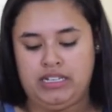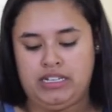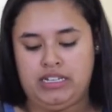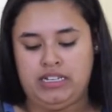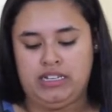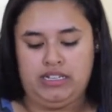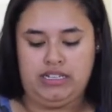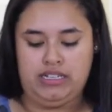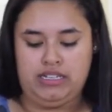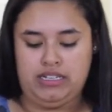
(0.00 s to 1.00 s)

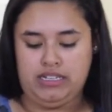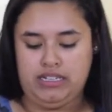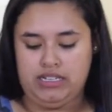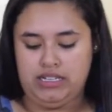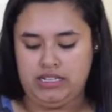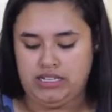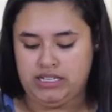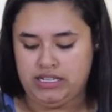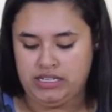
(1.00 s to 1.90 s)
No one is speaking in this clip.